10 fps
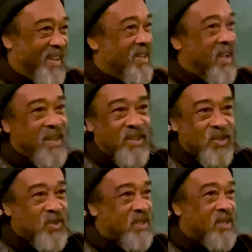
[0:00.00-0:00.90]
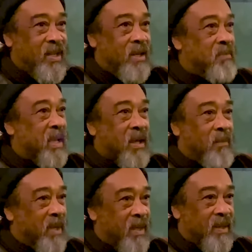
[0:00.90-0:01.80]
not interested in
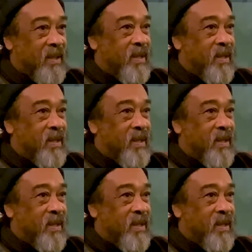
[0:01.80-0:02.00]
becoming.